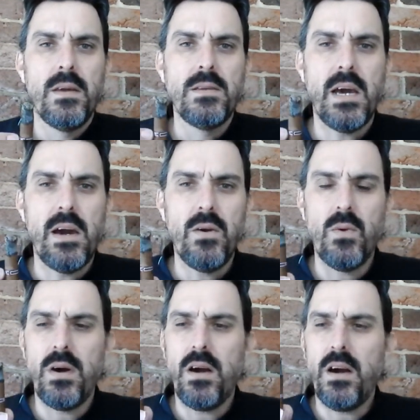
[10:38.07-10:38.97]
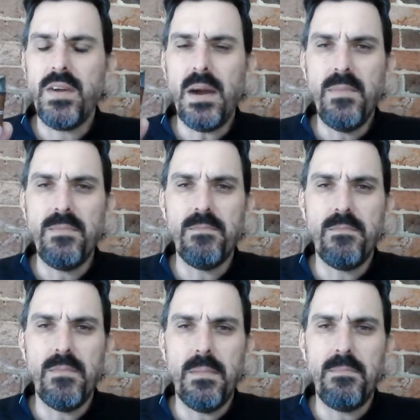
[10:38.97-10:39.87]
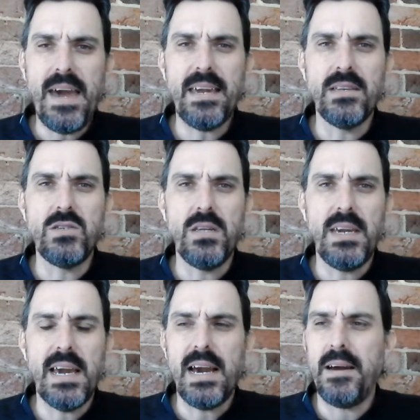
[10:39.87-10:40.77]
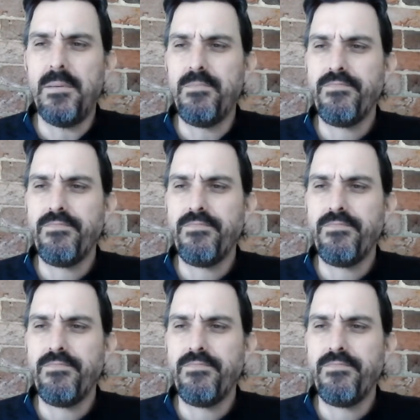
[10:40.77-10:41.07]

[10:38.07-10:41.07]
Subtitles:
So I've come back into the, I